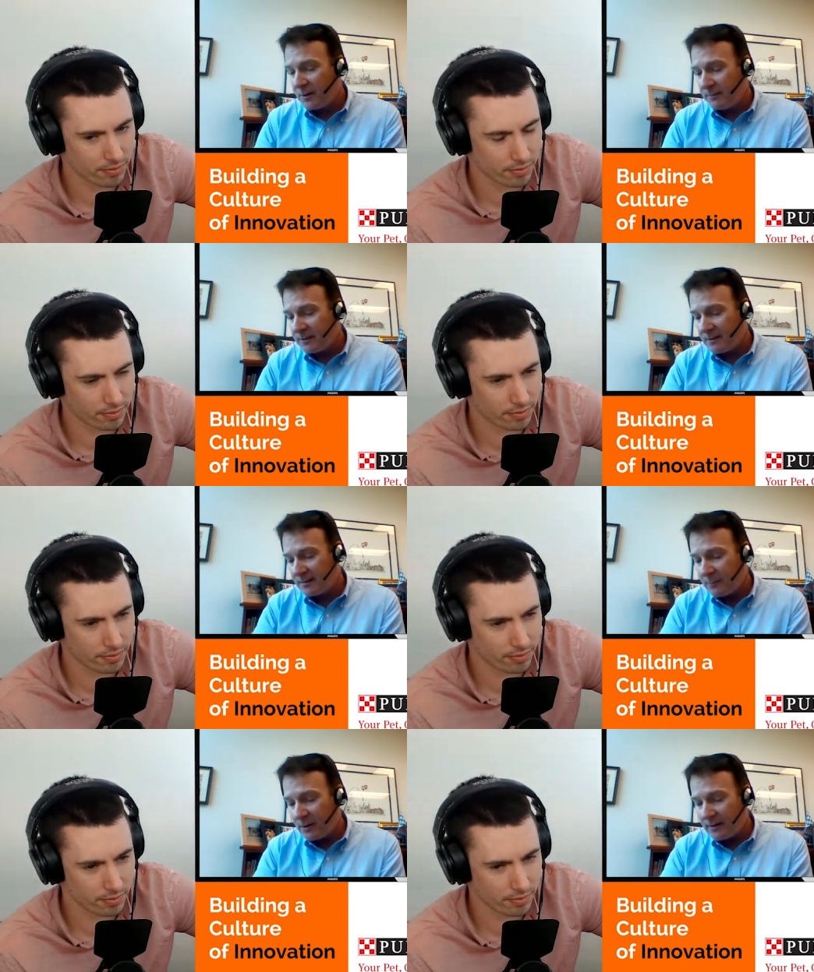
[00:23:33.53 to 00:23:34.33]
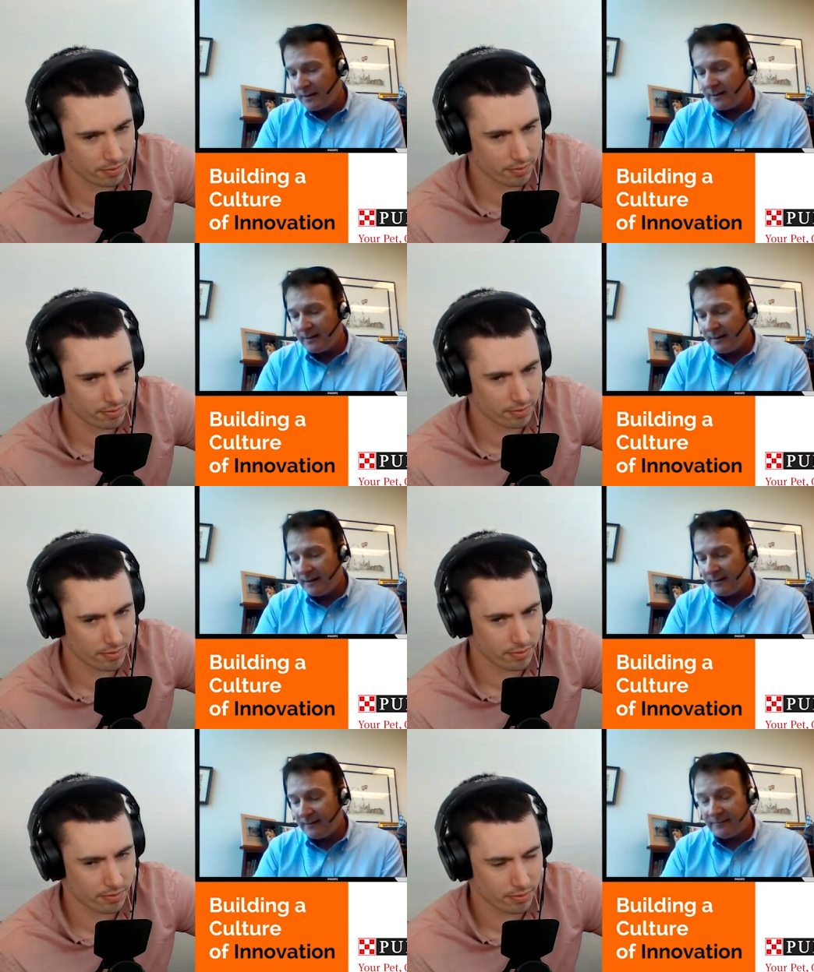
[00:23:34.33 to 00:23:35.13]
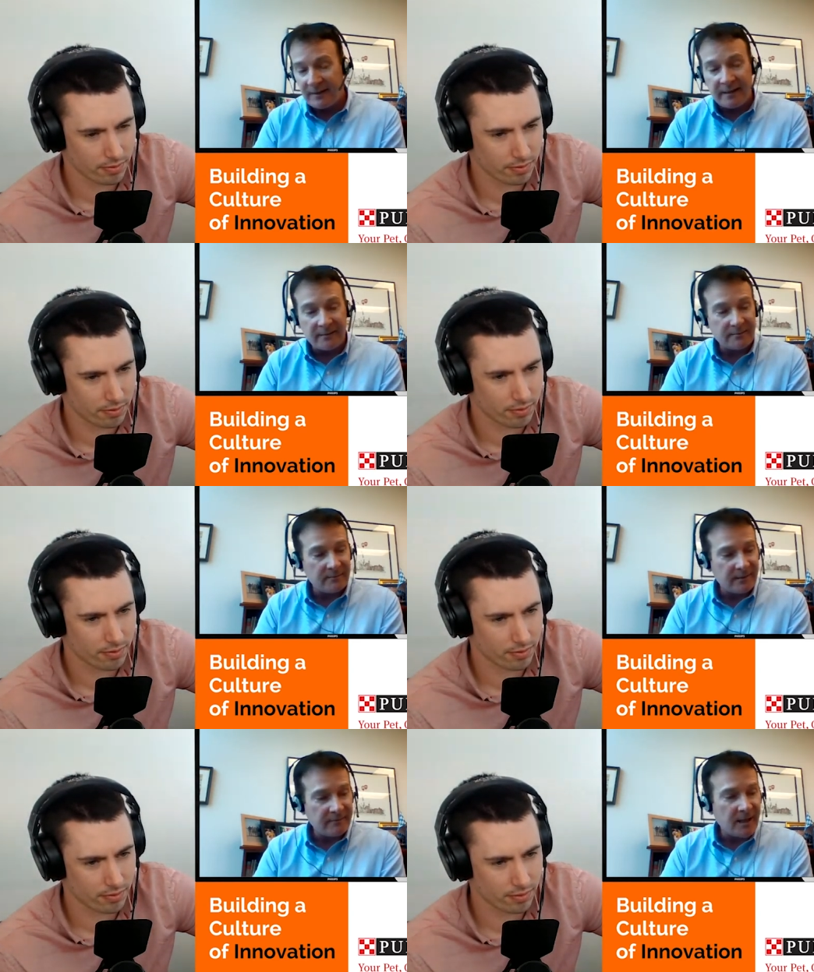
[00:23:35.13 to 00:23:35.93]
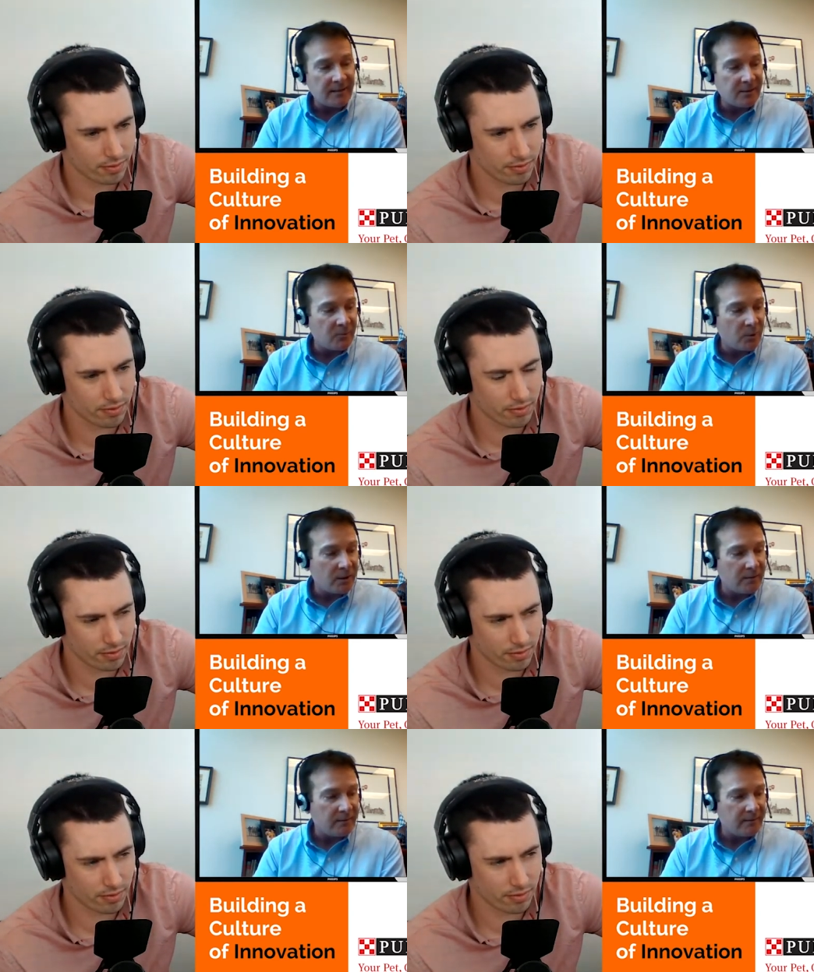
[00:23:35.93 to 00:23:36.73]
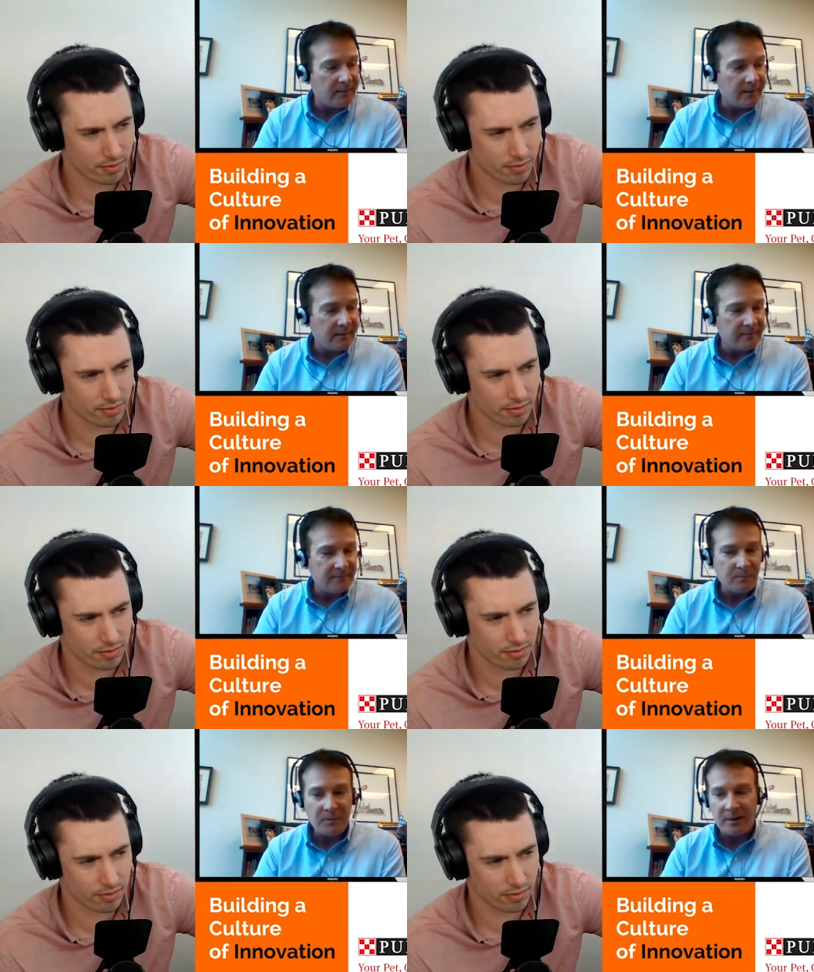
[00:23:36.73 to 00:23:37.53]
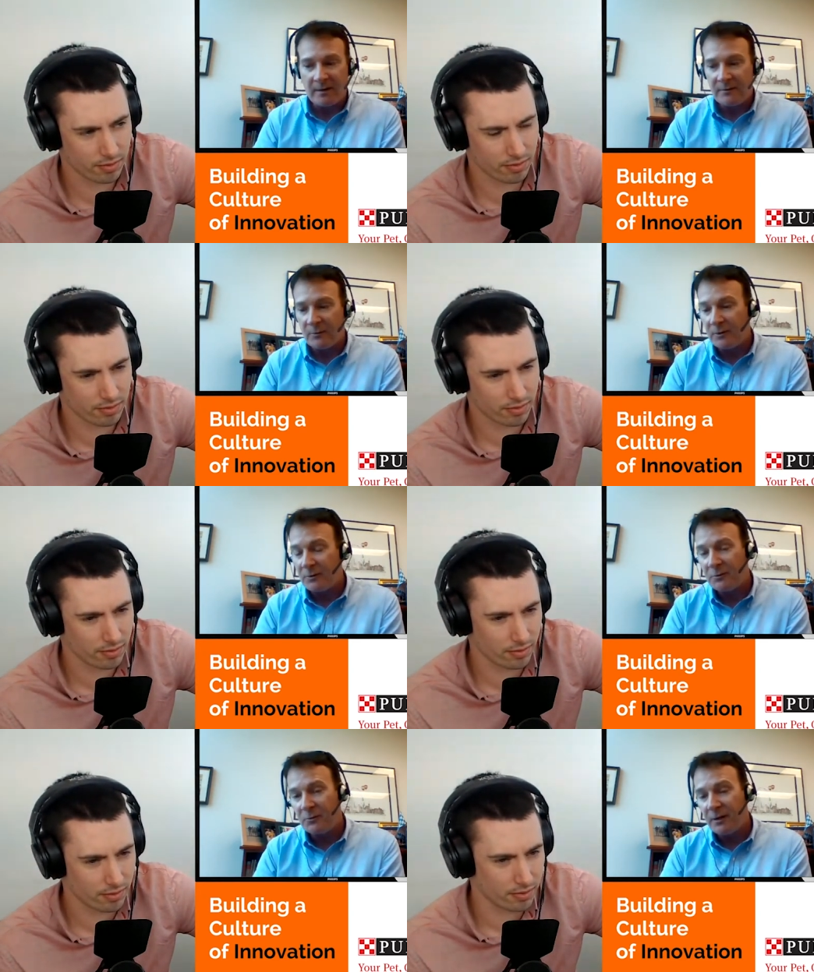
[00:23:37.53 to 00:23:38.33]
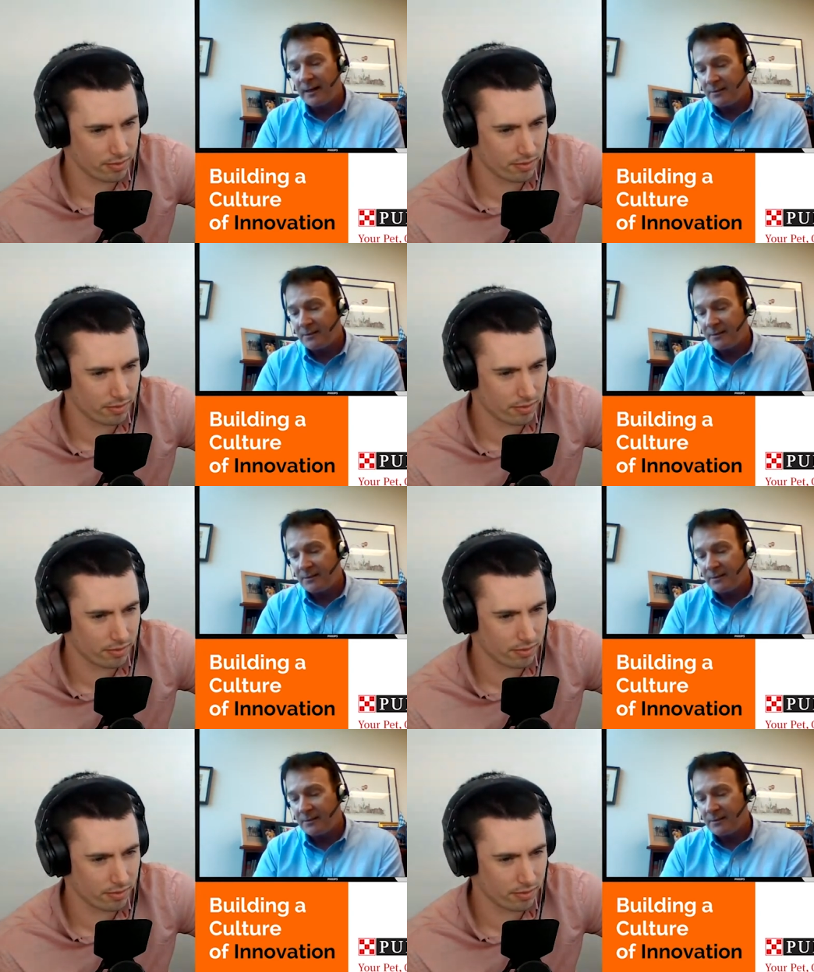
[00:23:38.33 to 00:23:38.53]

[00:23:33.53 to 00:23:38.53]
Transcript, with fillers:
Speaker 1: like marketing, and they've failed and they've not done well, and and uh, they're under duress.